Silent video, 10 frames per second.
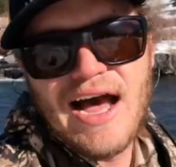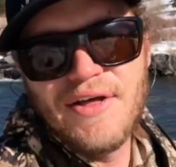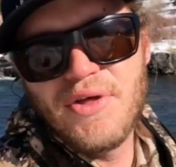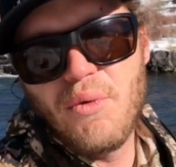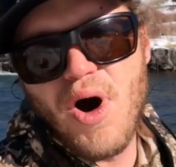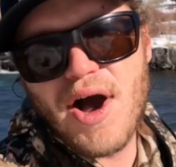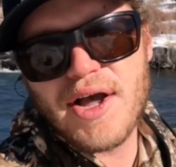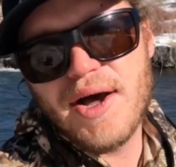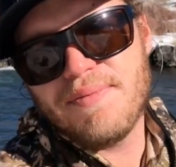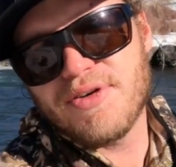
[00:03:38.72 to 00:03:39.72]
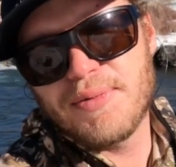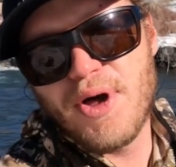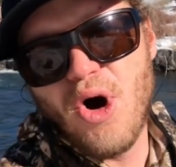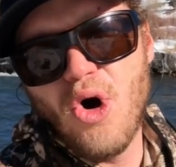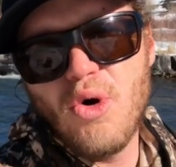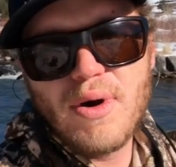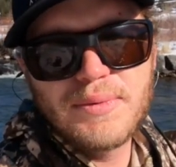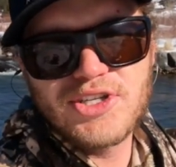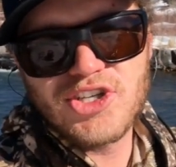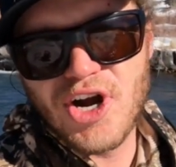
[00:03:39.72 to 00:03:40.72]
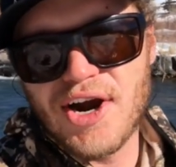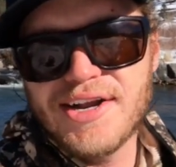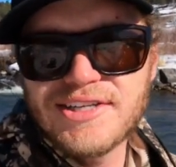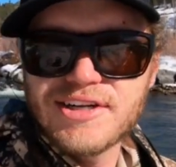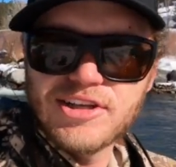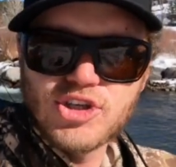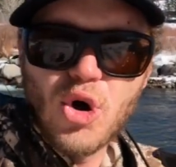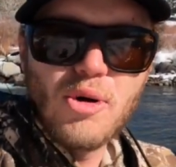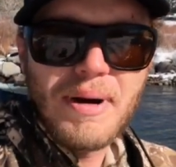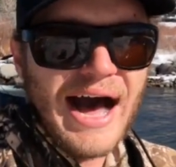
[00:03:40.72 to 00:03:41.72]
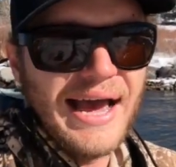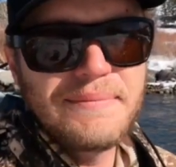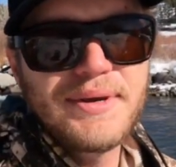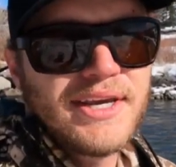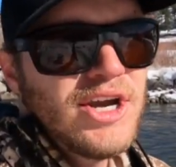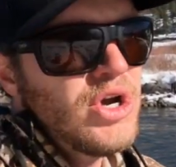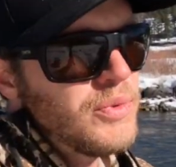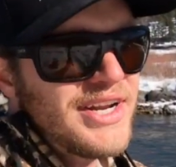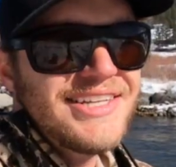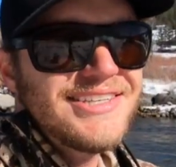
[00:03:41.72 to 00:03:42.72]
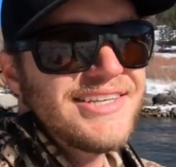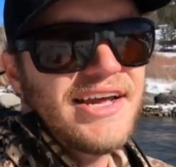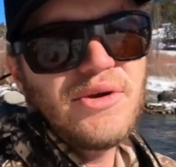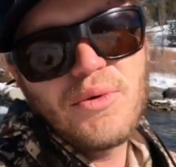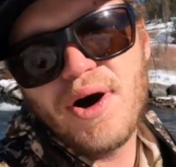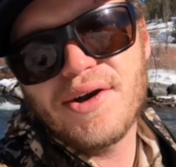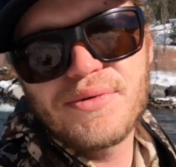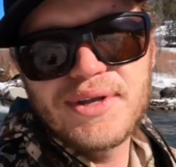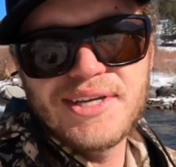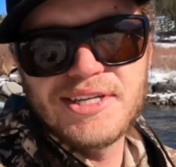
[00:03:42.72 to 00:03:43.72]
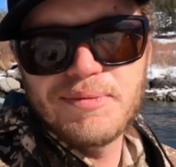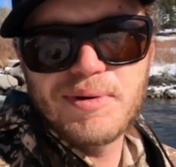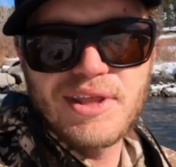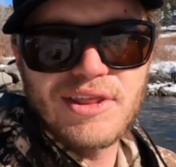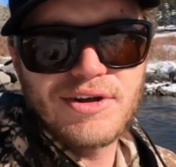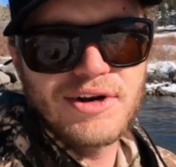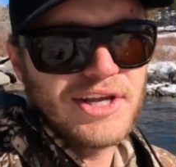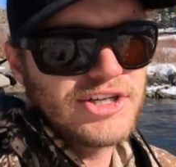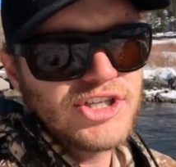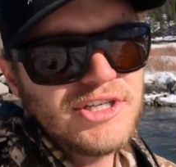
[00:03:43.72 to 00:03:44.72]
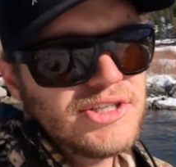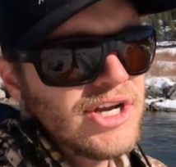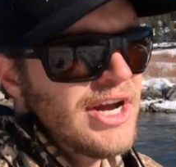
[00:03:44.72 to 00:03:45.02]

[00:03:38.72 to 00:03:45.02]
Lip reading: On the walk up from the hole where we started to this hole behind me, we didn't see any water really deeper than 30 inches.